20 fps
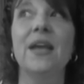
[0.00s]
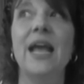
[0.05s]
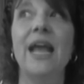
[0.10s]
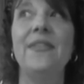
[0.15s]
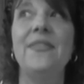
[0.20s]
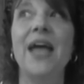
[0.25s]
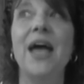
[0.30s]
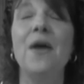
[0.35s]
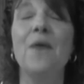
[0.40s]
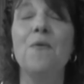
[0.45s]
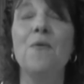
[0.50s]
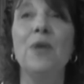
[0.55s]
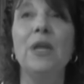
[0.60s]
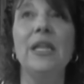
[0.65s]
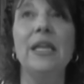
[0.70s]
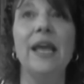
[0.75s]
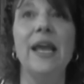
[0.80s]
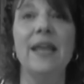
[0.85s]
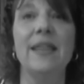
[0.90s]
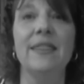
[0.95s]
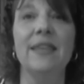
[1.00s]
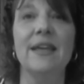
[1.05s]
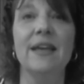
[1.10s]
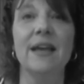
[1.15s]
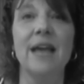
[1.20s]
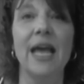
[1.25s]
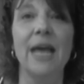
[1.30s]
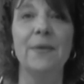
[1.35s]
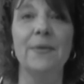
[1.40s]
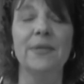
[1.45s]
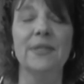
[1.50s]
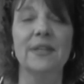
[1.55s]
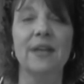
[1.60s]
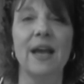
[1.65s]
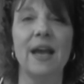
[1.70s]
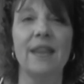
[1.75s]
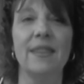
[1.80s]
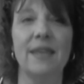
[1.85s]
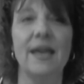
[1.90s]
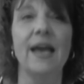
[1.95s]
And that really, I think I was
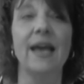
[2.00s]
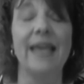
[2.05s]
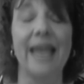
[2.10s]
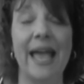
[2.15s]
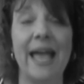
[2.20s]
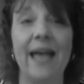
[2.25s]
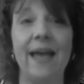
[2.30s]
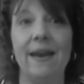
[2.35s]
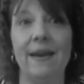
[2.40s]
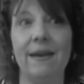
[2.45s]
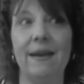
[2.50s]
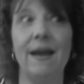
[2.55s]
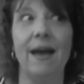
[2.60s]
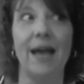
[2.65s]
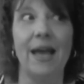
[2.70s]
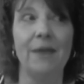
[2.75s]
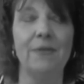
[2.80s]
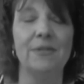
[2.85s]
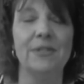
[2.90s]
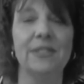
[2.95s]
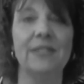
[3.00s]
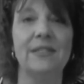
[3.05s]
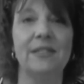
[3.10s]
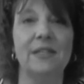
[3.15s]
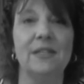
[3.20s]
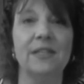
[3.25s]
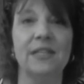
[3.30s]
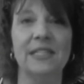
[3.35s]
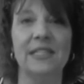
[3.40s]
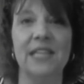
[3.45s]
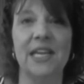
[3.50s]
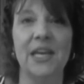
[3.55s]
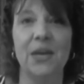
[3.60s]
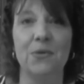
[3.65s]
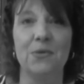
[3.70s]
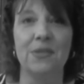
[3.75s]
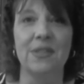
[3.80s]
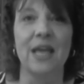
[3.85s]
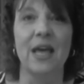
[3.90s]
still continuing